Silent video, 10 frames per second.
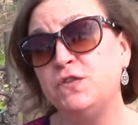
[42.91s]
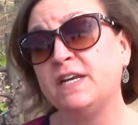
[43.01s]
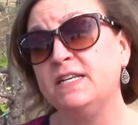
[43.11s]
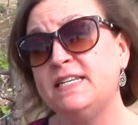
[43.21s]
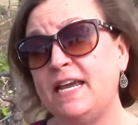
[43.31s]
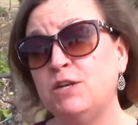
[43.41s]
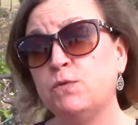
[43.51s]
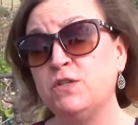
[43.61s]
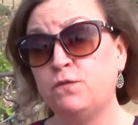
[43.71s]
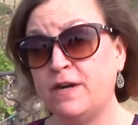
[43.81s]
that contain
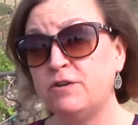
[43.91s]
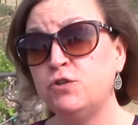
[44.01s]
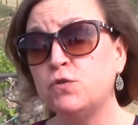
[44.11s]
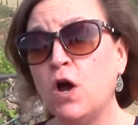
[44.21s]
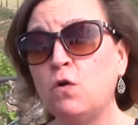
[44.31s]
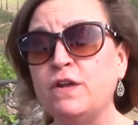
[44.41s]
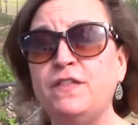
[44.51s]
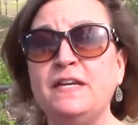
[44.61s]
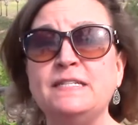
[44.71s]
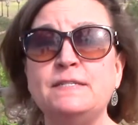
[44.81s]
resveratrol are
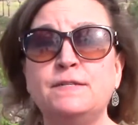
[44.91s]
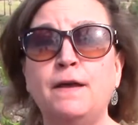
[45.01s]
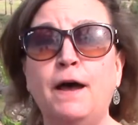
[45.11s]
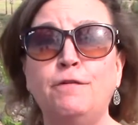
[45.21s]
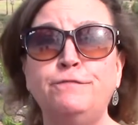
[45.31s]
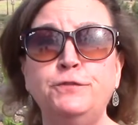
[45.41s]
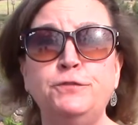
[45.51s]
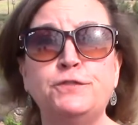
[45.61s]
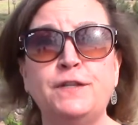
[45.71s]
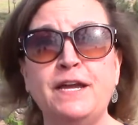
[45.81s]
things, uh,
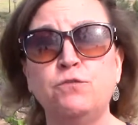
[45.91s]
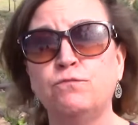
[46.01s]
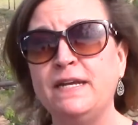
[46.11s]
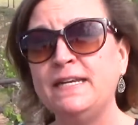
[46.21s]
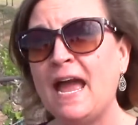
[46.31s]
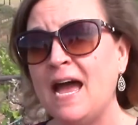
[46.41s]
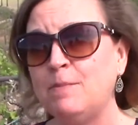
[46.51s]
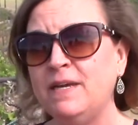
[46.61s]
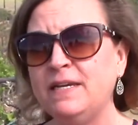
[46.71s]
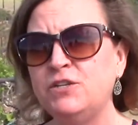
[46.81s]
foods like red
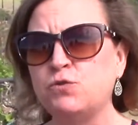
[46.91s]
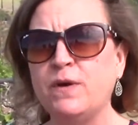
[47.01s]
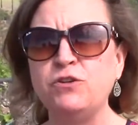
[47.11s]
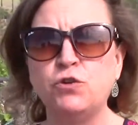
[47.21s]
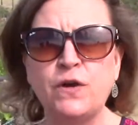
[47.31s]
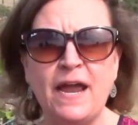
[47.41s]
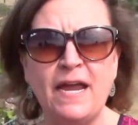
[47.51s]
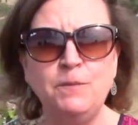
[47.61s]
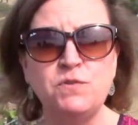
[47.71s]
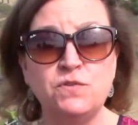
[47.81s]
cabbage, red
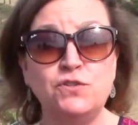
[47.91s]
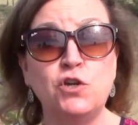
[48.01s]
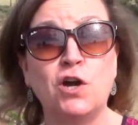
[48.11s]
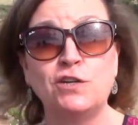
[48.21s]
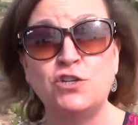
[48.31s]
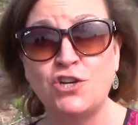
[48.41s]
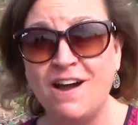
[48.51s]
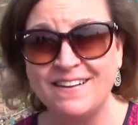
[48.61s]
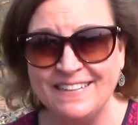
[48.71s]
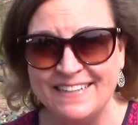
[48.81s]
grapes, dark
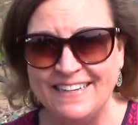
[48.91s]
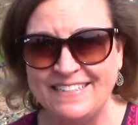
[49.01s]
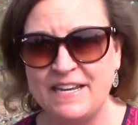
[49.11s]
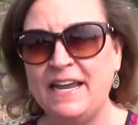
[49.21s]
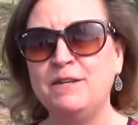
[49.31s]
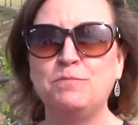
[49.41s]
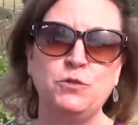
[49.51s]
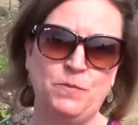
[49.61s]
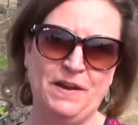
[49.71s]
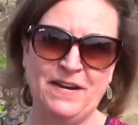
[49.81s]
chocolate, and
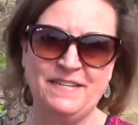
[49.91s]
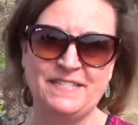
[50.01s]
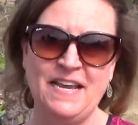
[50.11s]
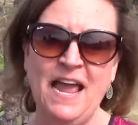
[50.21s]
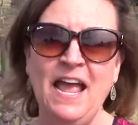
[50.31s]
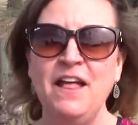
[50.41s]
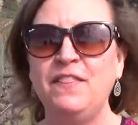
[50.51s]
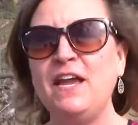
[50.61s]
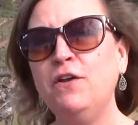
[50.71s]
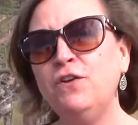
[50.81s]
blueberries.
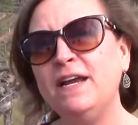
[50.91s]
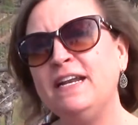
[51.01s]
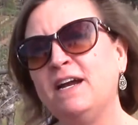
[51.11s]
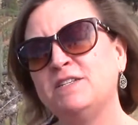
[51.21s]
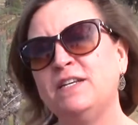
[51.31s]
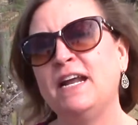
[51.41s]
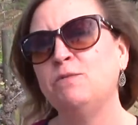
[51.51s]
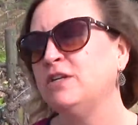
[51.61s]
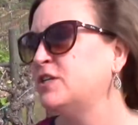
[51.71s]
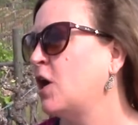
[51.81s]
The other antioxidant I
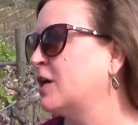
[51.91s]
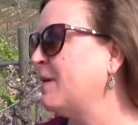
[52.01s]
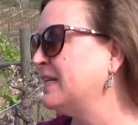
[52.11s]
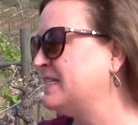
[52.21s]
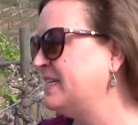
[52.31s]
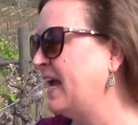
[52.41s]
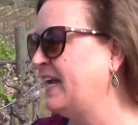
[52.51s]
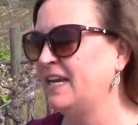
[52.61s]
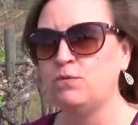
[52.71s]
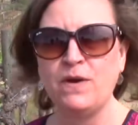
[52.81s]
want to talk about
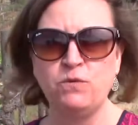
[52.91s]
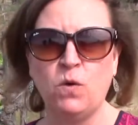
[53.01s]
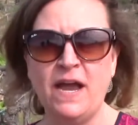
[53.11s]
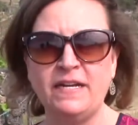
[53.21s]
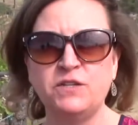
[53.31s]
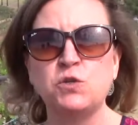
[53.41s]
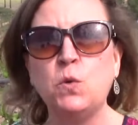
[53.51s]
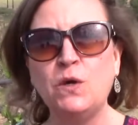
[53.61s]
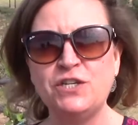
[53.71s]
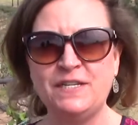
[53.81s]
today in red wine is
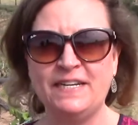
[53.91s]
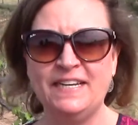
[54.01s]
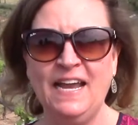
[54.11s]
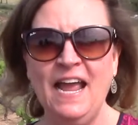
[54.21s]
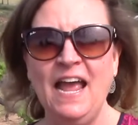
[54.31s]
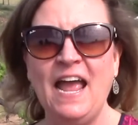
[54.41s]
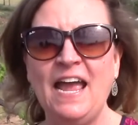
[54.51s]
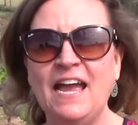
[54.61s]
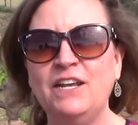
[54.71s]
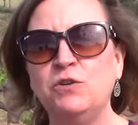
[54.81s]
quercetin.
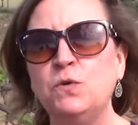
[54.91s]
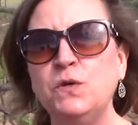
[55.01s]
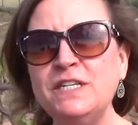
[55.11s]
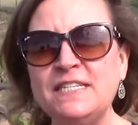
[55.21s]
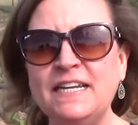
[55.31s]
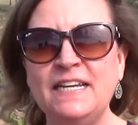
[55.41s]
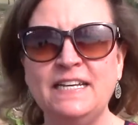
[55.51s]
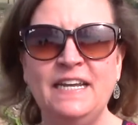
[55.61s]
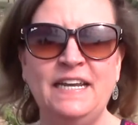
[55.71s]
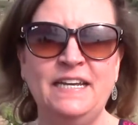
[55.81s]
And
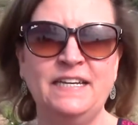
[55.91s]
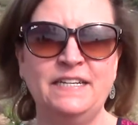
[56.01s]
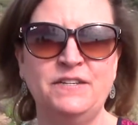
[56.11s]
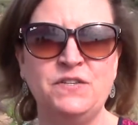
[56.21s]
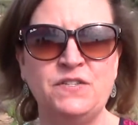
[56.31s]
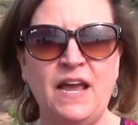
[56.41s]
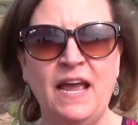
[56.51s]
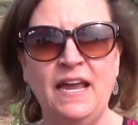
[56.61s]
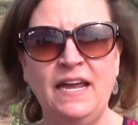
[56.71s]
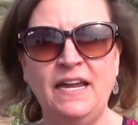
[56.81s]
quercetin is
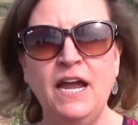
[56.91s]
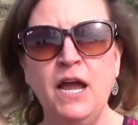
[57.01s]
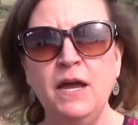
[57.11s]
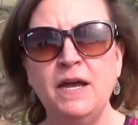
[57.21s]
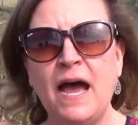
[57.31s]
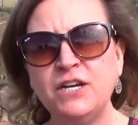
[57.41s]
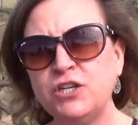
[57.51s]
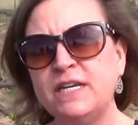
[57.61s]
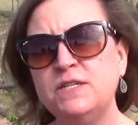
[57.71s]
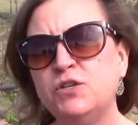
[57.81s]
a
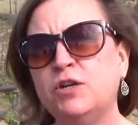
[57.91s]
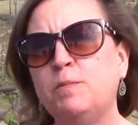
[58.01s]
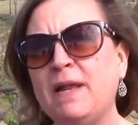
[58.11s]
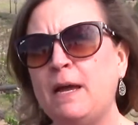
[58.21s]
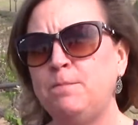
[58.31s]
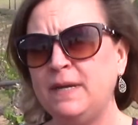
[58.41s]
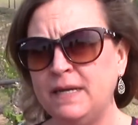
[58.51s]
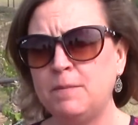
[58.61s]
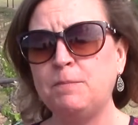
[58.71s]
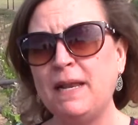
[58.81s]
actually considered a plant,
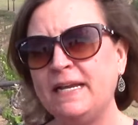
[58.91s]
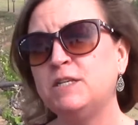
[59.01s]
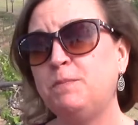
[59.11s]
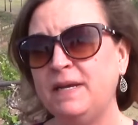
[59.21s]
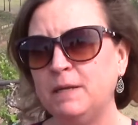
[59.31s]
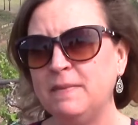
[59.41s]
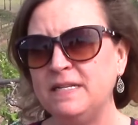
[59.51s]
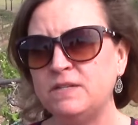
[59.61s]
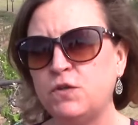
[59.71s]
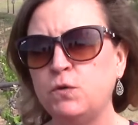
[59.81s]
plant
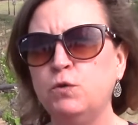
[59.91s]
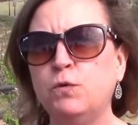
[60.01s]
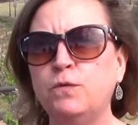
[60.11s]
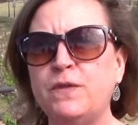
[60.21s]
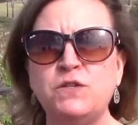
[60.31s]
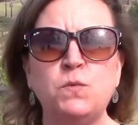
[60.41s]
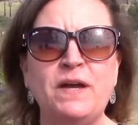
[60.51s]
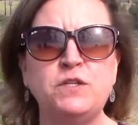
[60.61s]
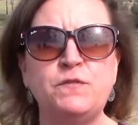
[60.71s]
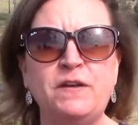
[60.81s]
pigment, so you that's
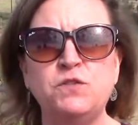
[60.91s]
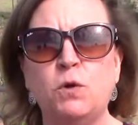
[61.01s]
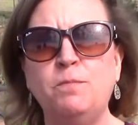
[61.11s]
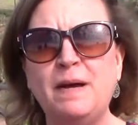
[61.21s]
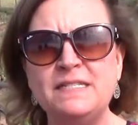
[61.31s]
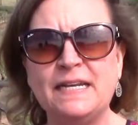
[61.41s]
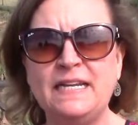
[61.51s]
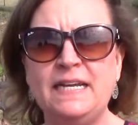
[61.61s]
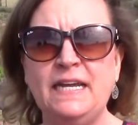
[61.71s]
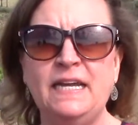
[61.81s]
why it's found so
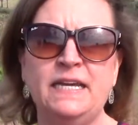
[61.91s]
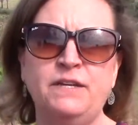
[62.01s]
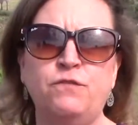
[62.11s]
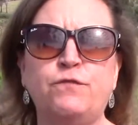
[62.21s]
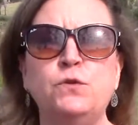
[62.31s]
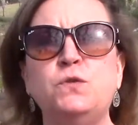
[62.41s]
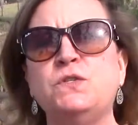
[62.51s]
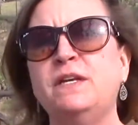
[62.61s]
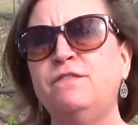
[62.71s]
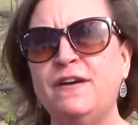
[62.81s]
abundantly in
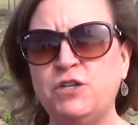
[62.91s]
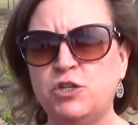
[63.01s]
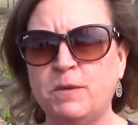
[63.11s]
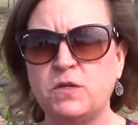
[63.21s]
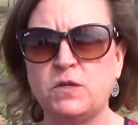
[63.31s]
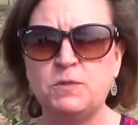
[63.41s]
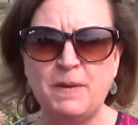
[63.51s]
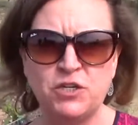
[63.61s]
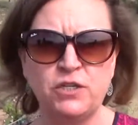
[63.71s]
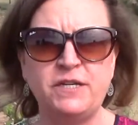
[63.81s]
fruits and vegetables,
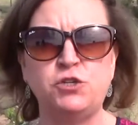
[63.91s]
especially